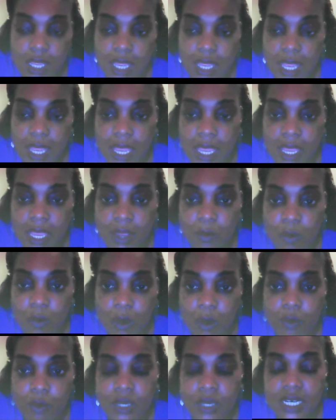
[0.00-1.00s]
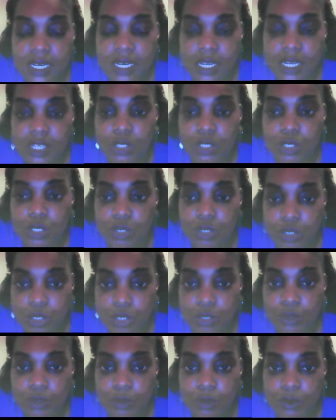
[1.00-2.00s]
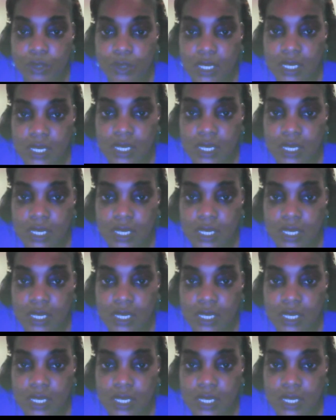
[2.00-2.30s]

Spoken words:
And what we need to do